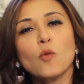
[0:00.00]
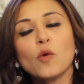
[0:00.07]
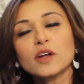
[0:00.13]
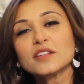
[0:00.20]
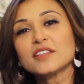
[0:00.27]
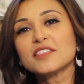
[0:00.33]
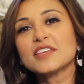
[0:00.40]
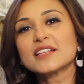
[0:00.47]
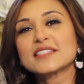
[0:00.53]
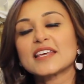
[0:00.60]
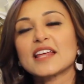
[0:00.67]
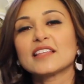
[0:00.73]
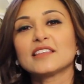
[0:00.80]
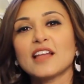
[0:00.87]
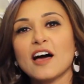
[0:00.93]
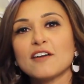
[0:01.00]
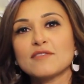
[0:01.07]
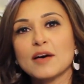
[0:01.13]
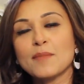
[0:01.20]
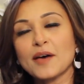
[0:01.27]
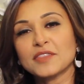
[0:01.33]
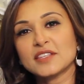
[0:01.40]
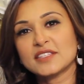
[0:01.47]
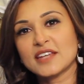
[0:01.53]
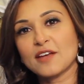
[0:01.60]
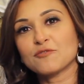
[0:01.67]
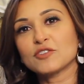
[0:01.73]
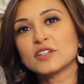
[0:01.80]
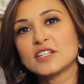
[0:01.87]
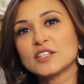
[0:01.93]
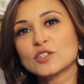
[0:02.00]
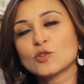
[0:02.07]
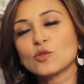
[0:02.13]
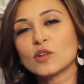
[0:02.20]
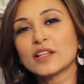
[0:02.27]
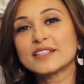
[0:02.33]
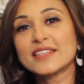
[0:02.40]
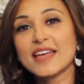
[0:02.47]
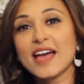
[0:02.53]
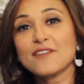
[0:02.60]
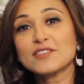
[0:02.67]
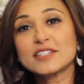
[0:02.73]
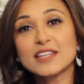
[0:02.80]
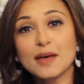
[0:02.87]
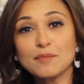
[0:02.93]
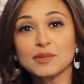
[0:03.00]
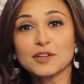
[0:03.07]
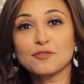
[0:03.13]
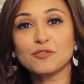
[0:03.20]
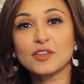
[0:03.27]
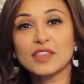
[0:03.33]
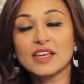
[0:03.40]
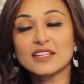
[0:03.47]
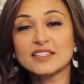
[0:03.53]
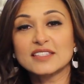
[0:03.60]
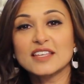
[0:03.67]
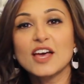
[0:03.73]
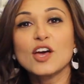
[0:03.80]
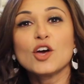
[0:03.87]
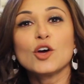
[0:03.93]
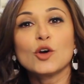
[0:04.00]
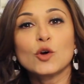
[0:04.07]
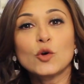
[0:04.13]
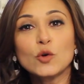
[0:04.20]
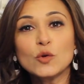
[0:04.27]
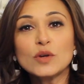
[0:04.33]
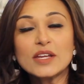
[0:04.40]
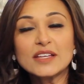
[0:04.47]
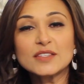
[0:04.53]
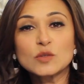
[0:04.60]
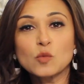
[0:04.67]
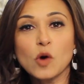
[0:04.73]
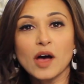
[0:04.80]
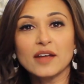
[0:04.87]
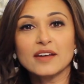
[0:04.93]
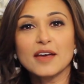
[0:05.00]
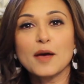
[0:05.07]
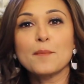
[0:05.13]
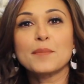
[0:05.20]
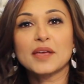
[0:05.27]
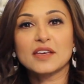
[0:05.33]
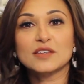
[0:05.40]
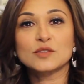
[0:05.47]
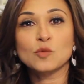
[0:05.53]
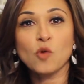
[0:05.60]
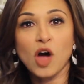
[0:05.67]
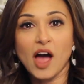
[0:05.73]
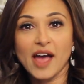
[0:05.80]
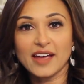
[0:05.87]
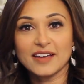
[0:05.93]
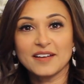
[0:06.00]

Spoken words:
One of the things that I love about the Stanford D School is they have a template for this. Who needs what, because why?